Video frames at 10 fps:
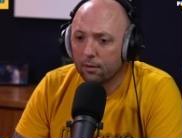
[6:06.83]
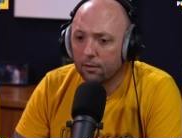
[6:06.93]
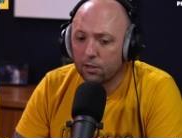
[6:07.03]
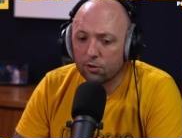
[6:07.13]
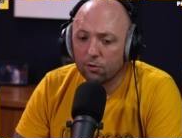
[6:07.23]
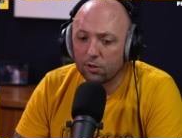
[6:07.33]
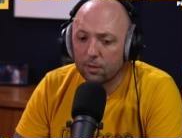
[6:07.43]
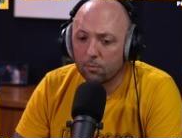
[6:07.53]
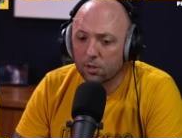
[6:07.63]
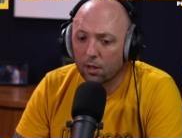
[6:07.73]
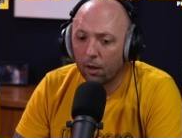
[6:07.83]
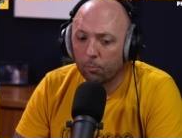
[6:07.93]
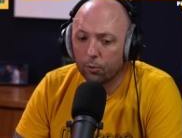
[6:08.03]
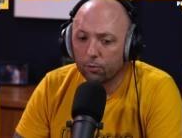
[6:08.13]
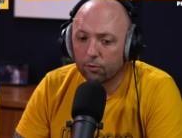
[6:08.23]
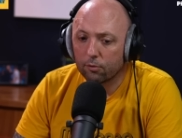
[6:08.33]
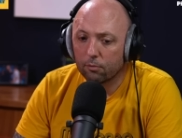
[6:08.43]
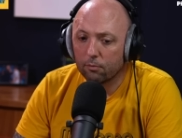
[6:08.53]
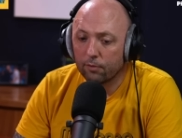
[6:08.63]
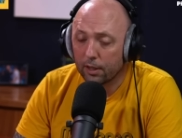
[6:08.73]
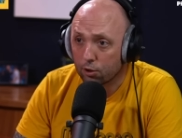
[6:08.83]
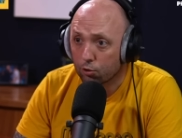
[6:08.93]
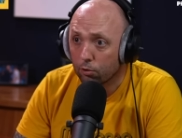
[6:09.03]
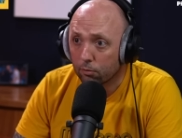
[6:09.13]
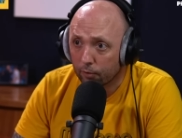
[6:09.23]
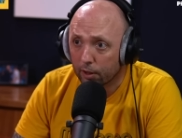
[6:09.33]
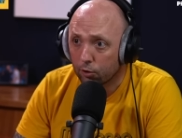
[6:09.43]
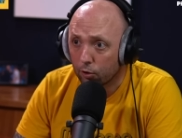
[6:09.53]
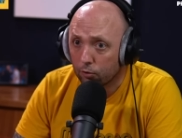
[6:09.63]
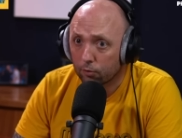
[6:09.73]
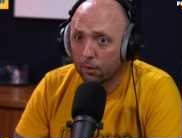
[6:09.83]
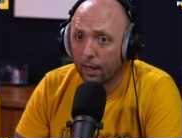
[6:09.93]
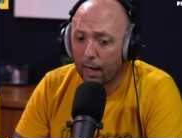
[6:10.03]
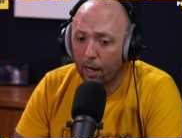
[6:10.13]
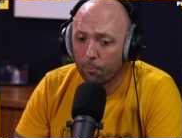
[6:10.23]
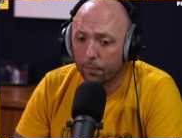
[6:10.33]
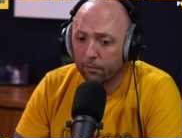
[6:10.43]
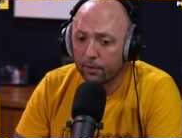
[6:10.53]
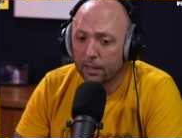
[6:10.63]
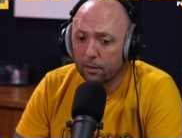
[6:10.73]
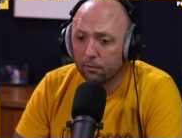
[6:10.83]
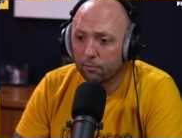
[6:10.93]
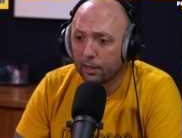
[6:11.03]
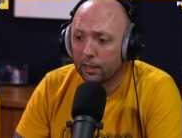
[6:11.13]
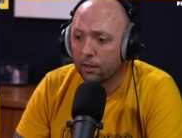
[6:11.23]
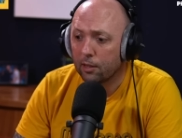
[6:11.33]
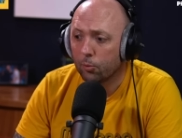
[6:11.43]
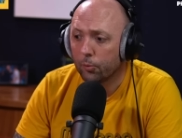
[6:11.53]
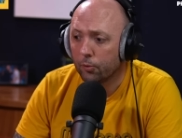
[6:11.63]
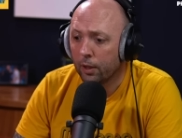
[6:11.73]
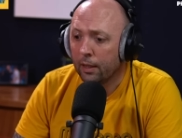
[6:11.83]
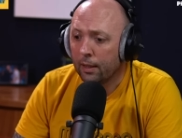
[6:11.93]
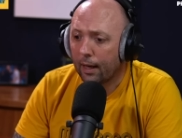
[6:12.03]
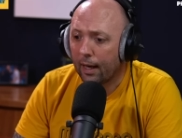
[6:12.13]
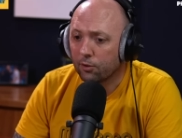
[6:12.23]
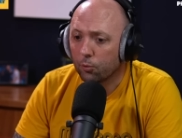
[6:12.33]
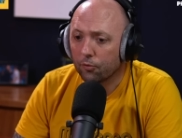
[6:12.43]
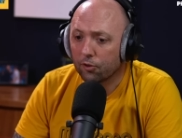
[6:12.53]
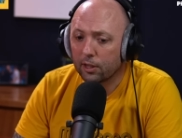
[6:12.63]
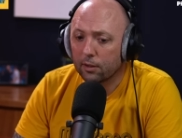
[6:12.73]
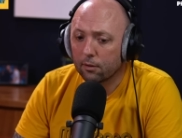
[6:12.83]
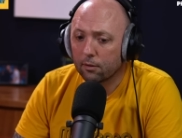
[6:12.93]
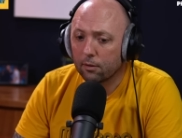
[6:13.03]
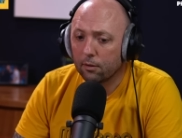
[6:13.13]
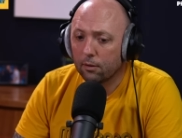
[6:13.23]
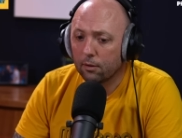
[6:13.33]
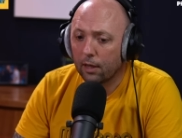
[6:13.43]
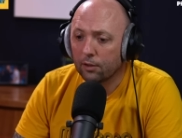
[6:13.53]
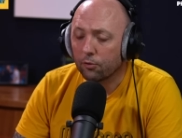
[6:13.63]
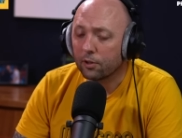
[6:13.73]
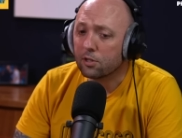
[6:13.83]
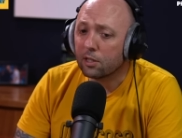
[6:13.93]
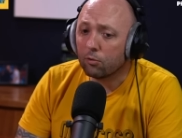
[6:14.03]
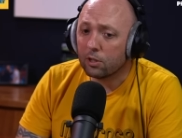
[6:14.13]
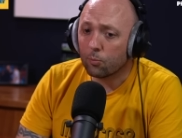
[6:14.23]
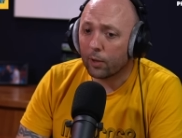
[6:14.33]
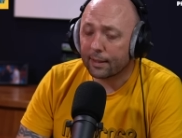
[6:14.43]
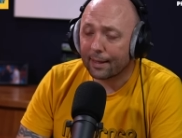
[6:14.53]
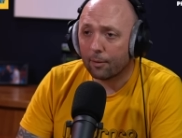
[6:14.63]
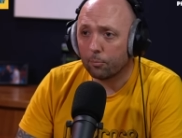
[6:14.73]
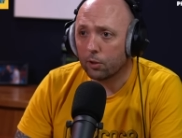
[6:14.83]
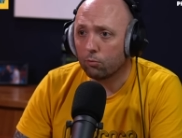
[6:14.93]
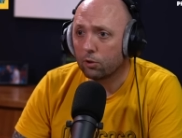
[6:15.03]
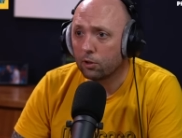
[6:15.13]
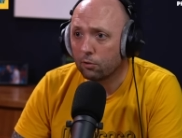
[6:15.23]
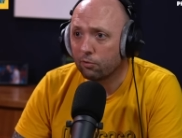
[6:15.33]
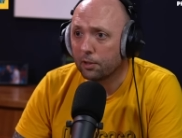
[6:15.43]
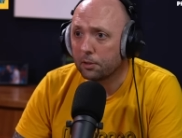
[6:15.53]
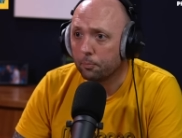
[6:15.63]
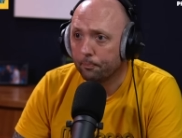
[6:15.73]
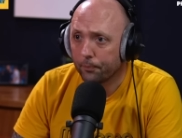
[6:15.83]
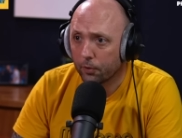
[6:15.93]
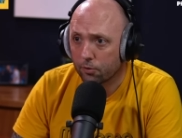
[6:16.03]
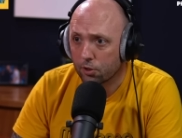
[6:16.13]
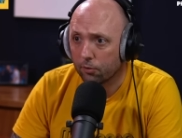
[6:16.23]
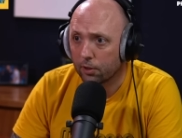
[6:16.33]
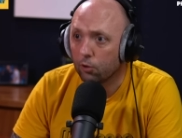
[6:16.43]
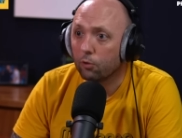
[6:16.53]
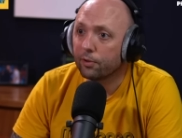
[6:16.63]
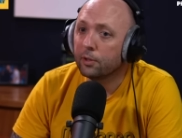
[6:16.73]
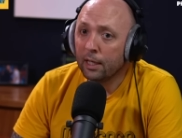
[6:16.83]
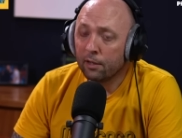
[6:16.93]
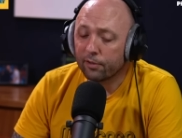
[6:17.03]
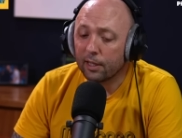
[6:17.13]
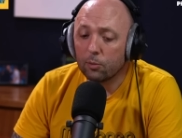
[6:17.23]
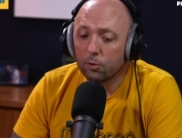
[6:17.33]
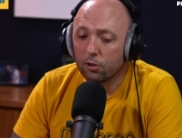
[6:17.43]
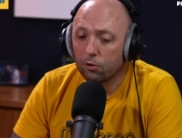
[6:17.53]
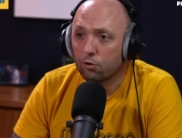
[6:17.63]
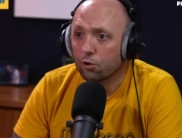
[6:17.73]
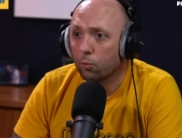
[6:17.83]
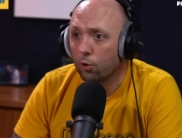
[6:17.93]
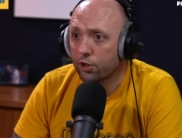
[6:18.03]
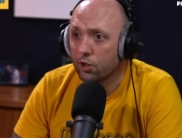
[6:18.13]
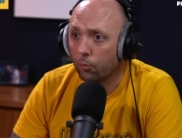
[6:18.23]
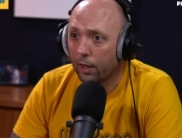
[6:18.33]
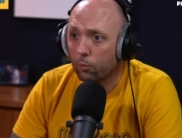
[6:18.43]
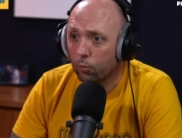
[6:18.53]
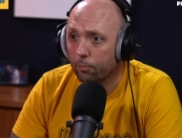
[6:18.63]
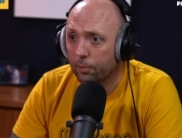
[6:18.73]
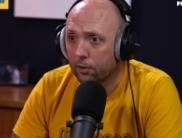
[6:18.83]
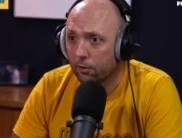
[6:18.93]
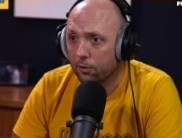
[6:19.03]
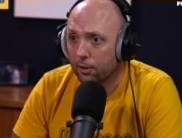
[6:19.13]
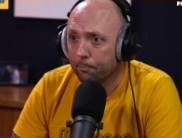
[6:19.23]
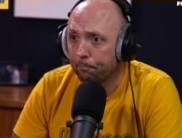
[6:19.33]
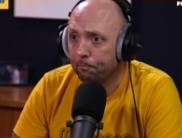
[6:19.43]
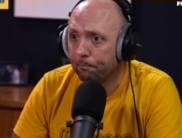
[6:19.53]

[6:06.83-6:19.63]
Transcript: These two teams are both very strong, very good, um, very very capable. I don't think I don't think there's any reason why it can't be a really good final on yeah. Sunday. You know, for, for anybody neutral watching, why it won't be a good game.